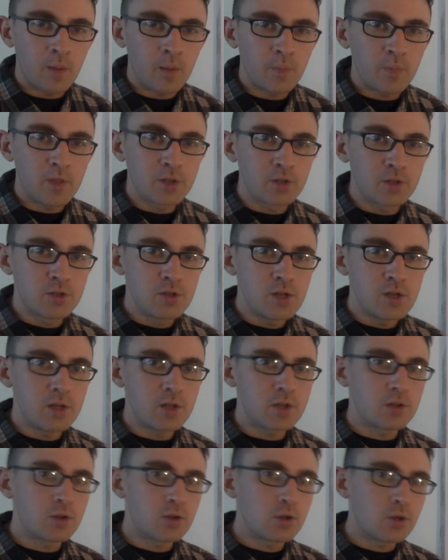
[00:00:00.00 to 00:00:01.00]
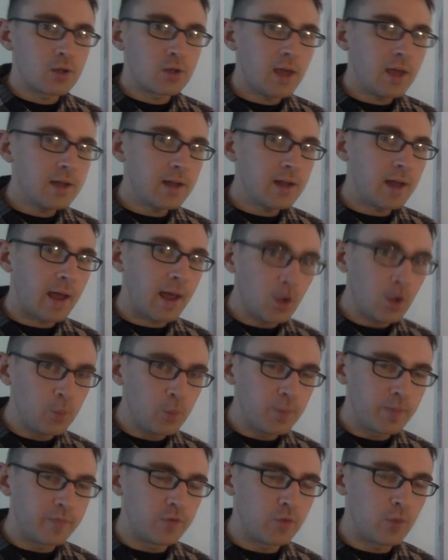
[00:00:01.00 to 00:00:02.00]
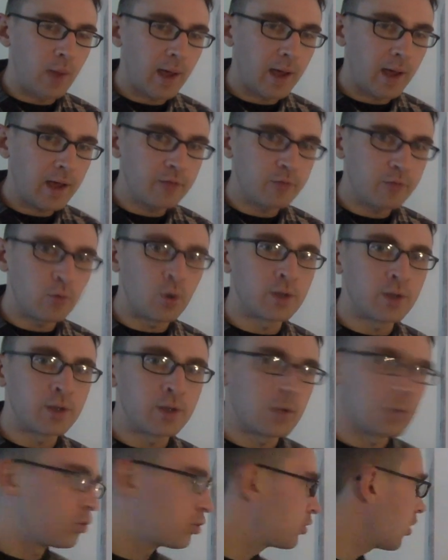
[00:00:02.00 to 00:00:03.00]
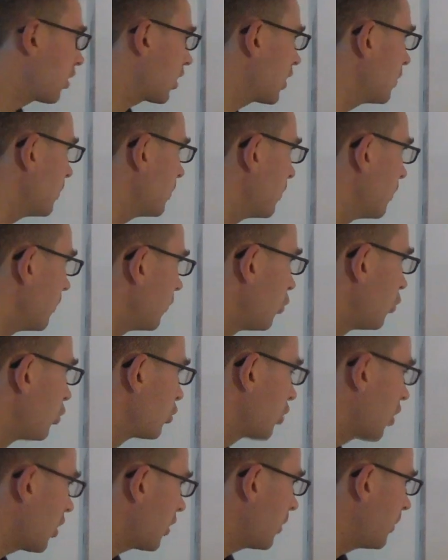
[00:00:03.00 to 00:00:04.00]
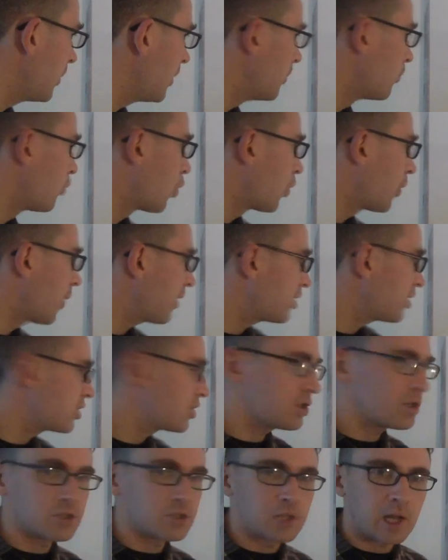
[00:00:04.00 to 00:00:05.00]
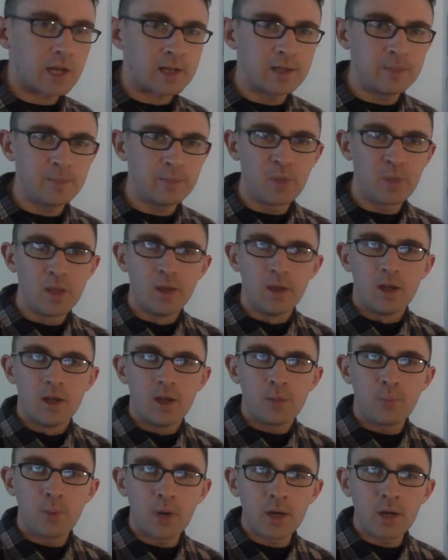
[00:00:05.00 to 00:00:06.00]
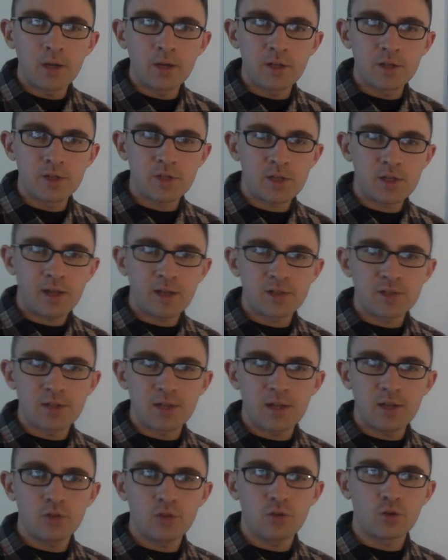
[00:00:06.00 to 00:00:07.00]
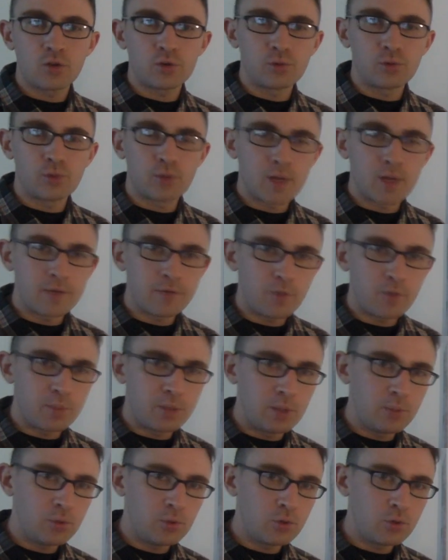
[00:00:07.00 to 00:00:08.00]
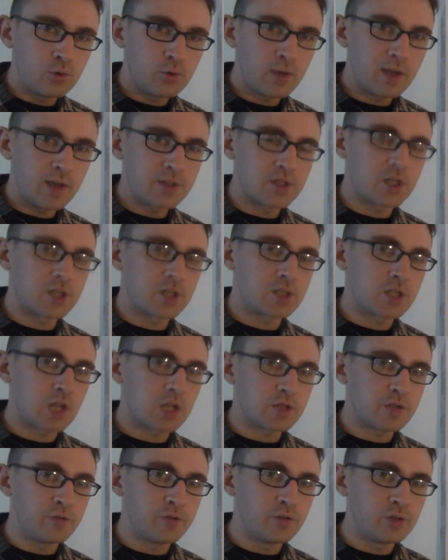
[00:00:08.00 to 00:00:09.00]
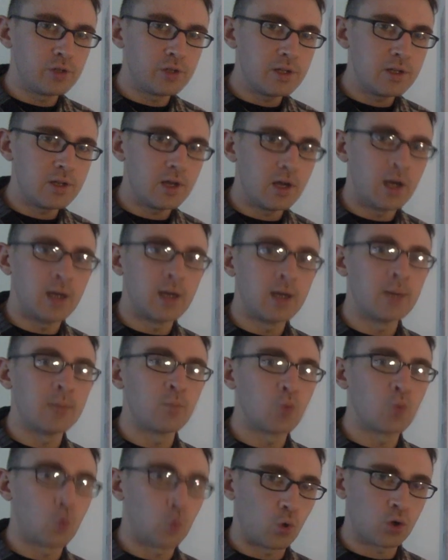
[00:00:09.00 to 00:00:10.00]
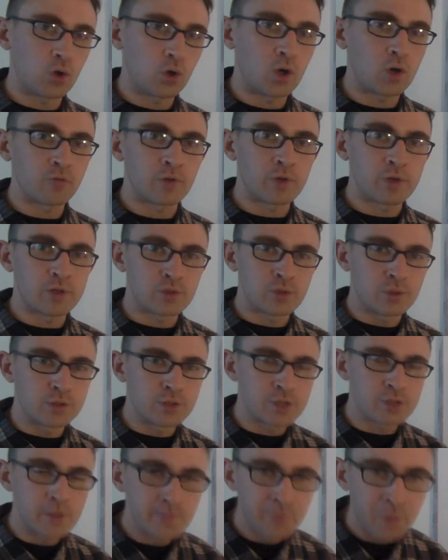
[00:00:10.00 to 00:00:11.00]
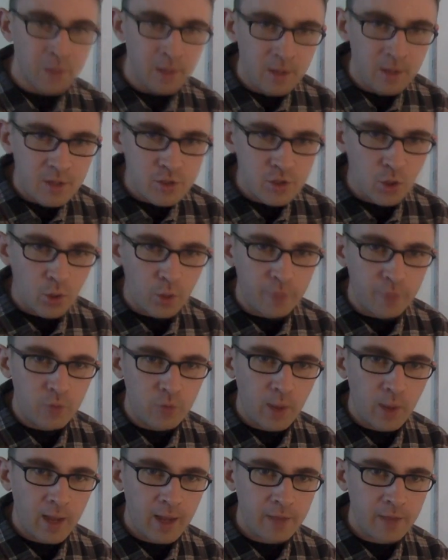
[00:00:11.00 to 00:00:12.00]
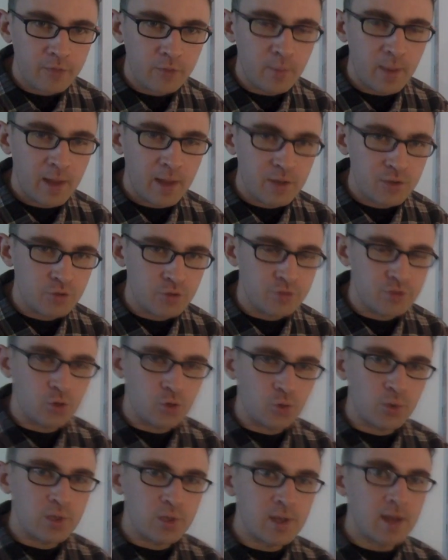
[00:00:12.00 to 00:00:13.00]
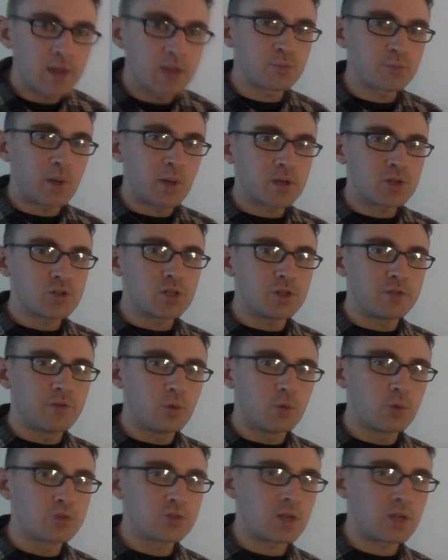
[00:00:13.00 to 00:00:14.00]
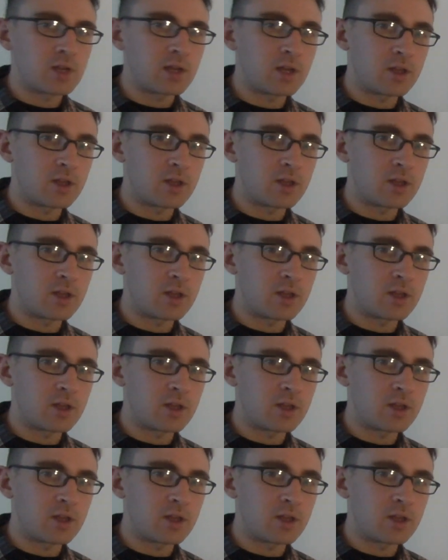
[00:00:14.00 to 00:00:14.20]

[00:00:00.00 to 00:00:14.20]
It can help if you have one, and we'll talk a bit more about this in a second. But it's like I said, they're looking for people who can successfully work on research. So if you have a master's degree, and especially if it was like a